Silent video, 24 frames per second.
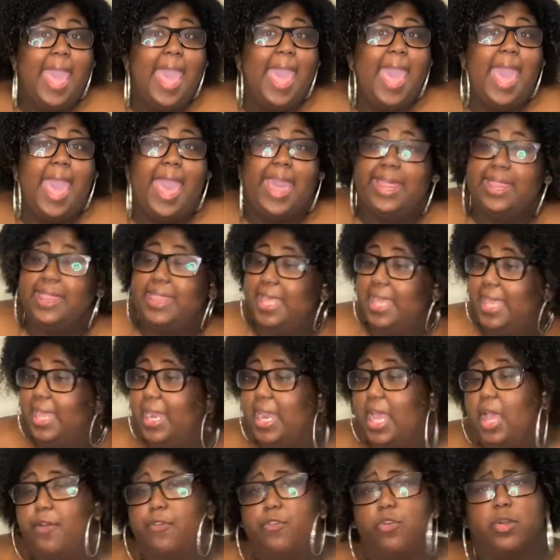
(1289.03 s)
And then,
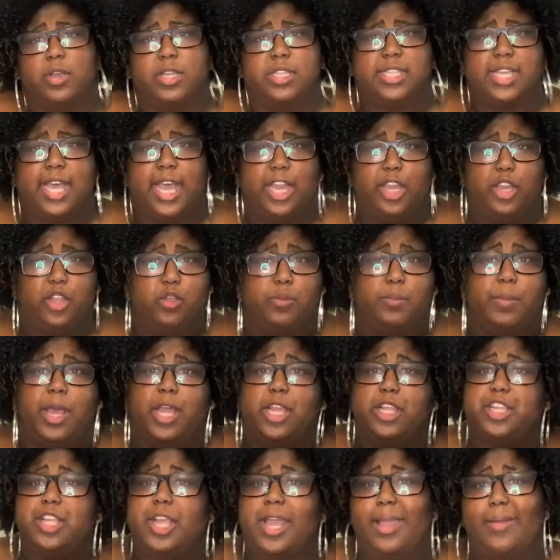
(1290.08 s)
of course, I do
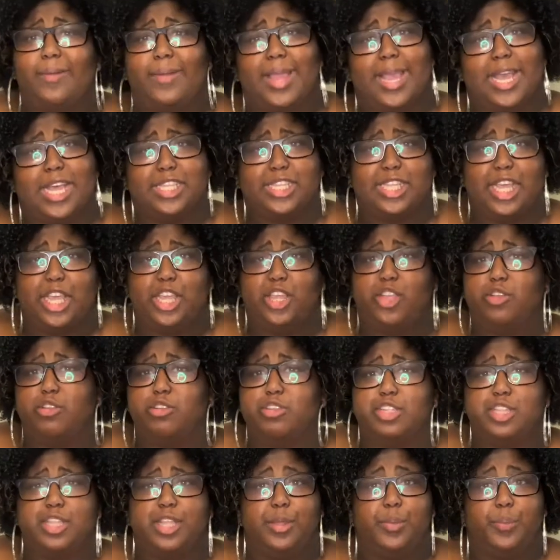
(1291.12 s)
my shower as I
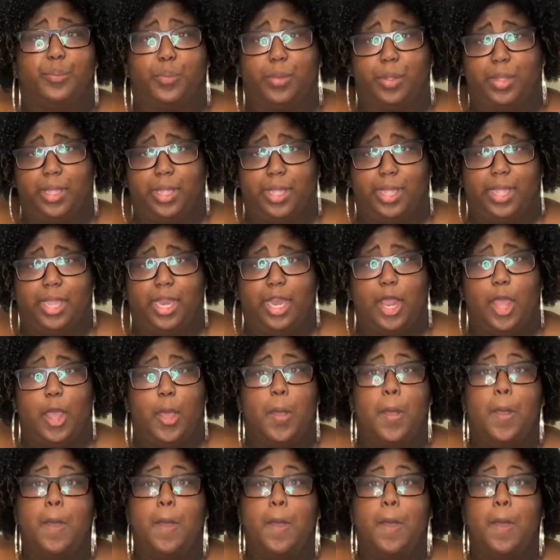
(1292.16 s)
usually would.